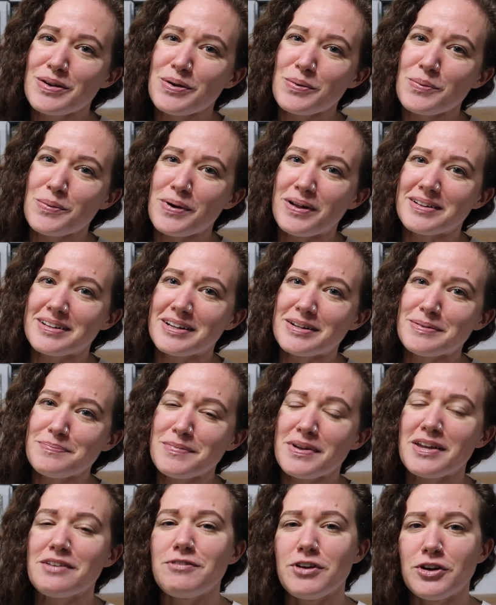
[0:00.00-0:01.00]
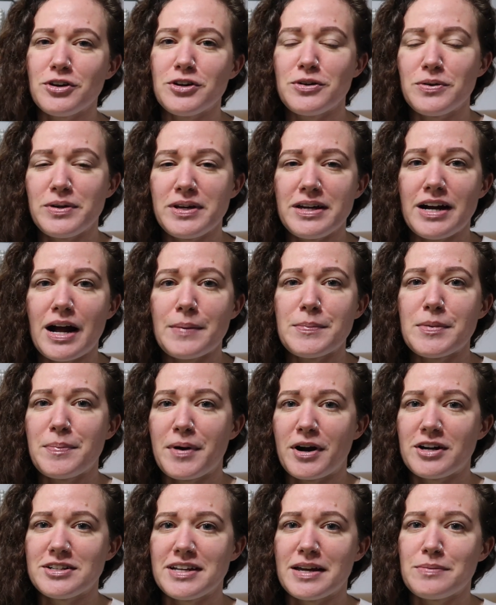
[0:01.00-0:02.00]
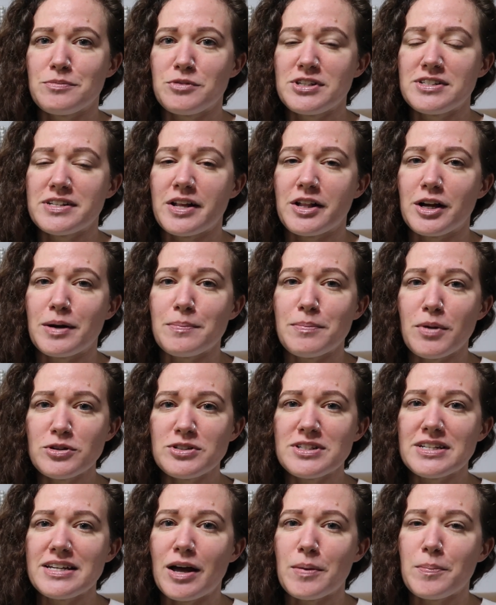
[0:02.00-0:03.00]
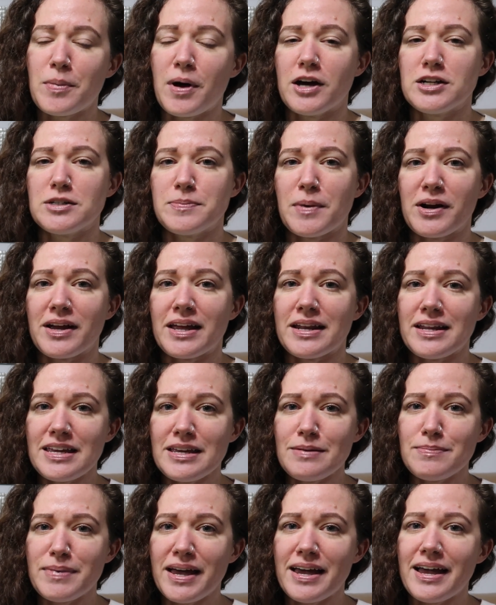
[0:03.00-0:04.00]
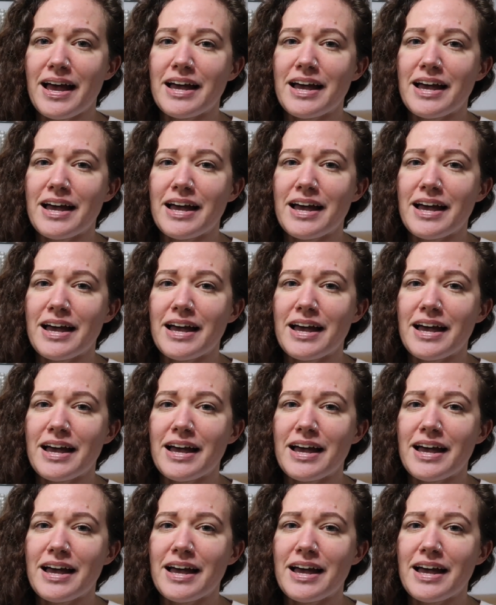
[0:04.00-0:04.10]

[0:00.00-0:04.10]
Welcome. If you're new here, I'm a part-time reseller, mostly on Poshmark and eBay.